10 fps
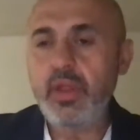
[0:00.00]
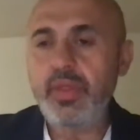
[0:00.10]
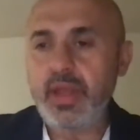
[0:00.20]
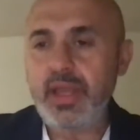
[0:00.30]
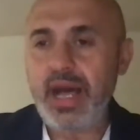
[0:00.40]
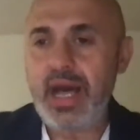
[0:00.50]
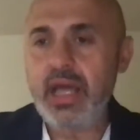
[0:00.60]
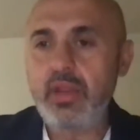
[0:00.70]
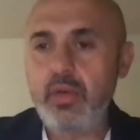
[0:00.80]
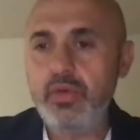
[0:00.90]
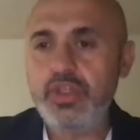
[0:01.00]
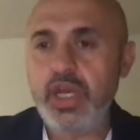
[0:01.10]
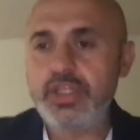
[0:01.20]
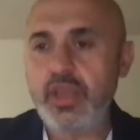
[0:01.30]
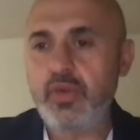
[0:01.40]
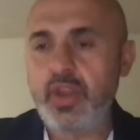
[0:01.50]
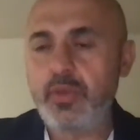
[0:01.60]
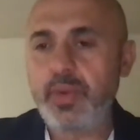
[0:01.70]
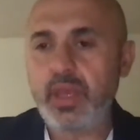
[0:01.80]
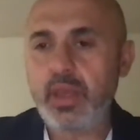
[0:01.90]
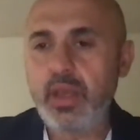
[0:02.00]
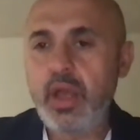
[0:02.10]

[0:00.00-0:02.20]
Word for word: The God who's judging is going to speak.